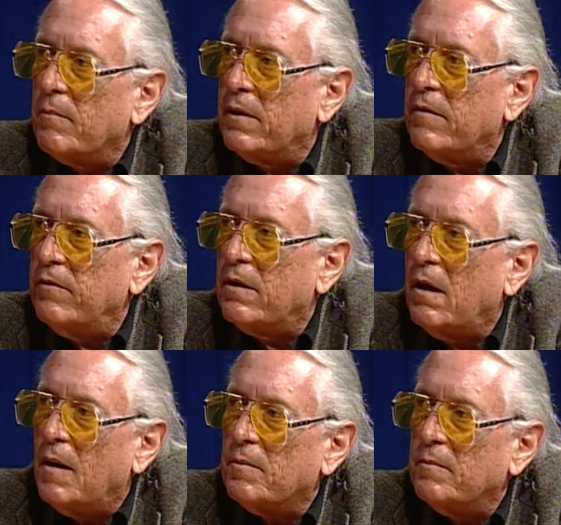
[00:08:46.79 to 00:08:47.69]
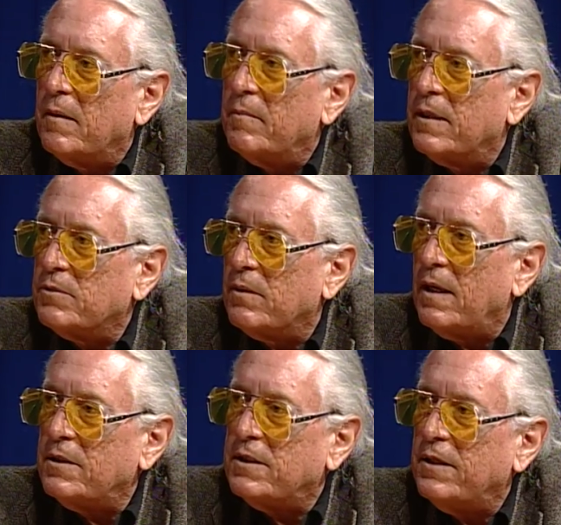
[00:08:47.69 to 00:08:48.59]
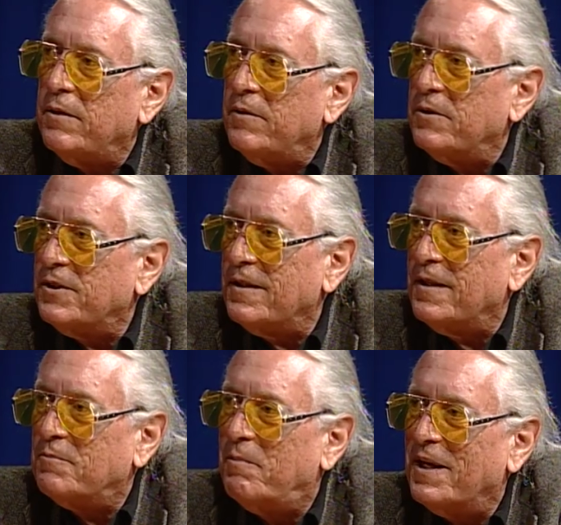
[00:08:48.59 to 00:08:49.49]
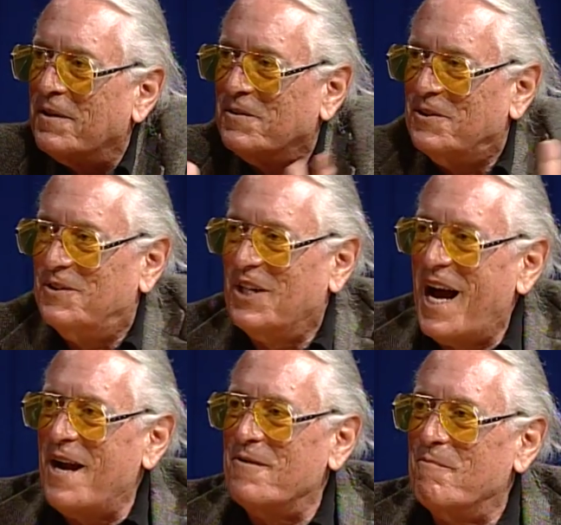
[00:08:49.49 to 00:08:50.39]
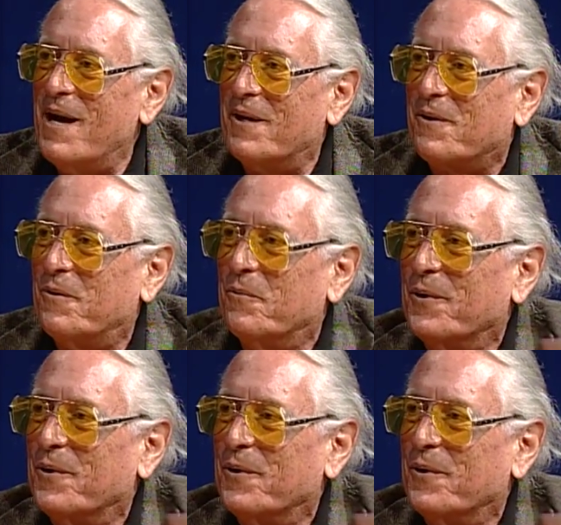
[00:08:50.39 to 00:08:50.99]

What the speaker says: I'm going to give you a compliment, because when I see you using these big, giant medical